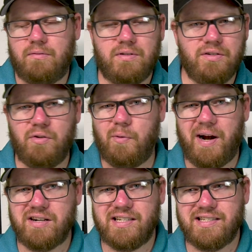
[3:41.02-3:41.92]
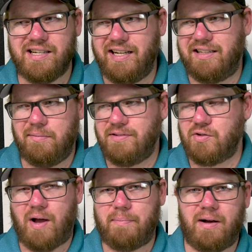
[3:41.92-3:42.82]
will do the repairs on site. They'll
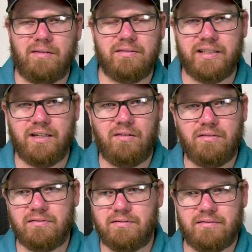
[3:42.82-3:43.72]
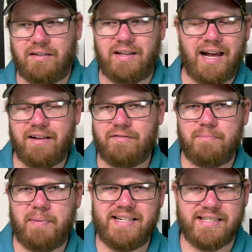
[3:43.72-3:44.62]
swap out, you know, a lot
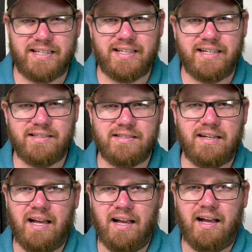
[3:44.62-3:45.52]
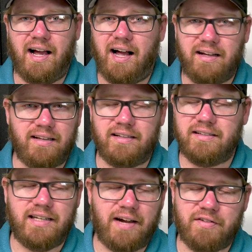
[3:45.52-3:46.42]
of basic things. I'll
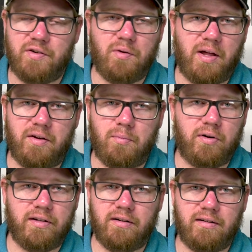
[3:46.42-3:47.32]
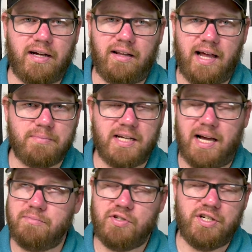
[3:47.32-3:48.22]
never do a motherboard though on a
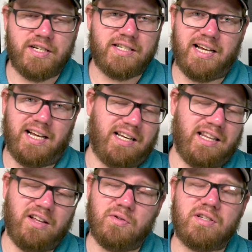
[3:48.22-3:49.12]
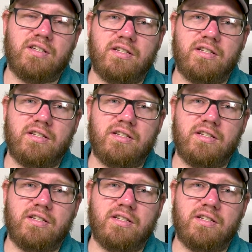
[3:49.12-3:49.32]
laptop. Just saying, those